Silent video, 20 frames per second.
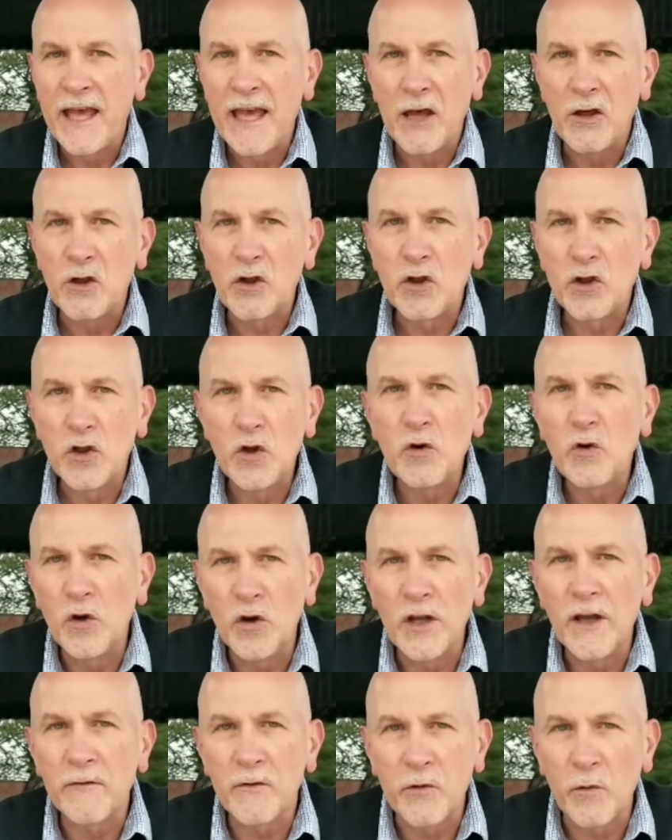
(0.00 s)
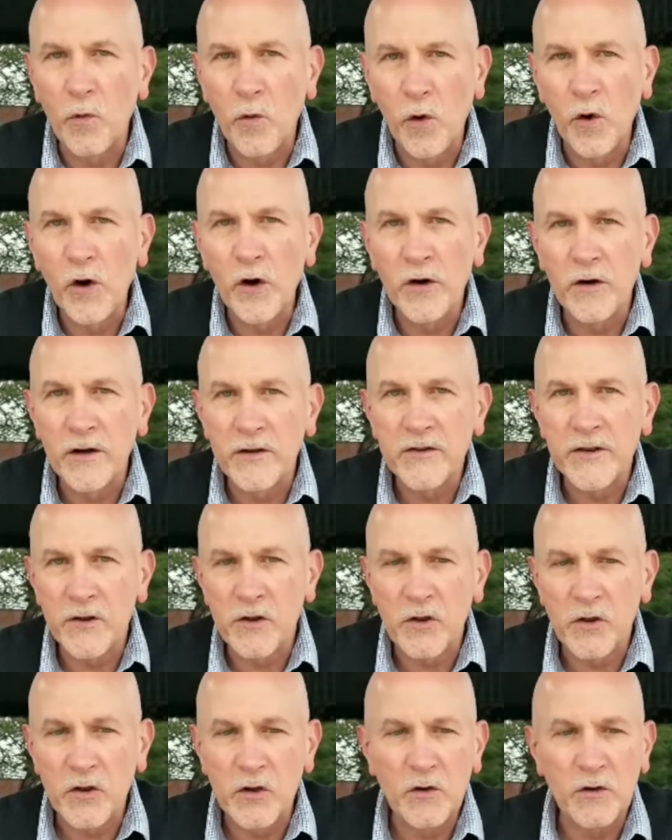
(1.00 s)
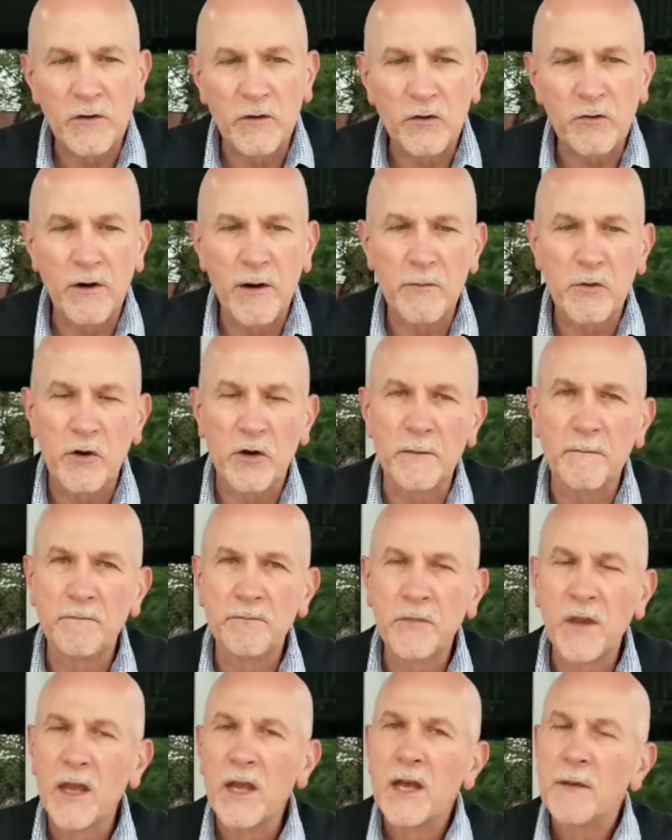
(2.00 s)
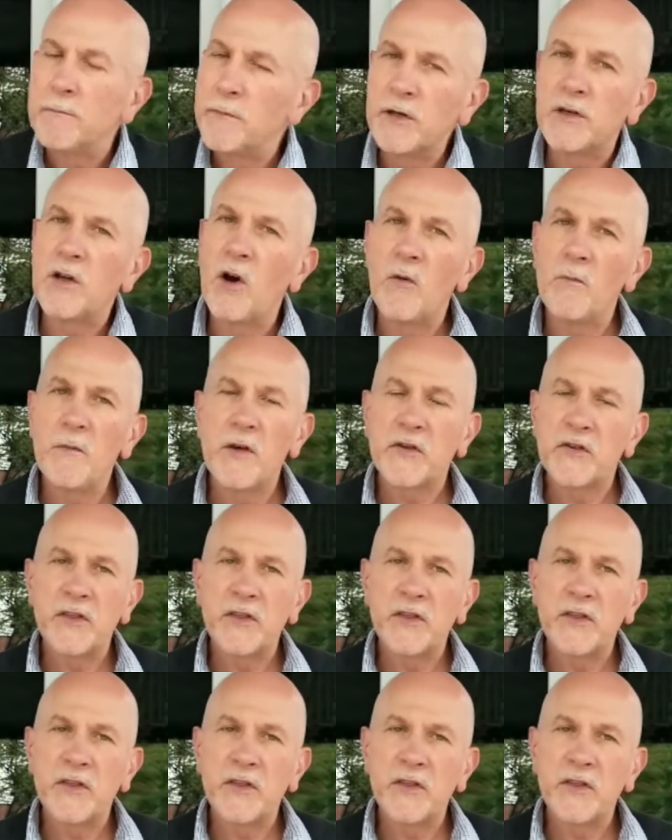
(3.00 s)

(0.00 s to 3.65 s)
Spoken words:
student of the Word, such a student of Scripture?" But don't miss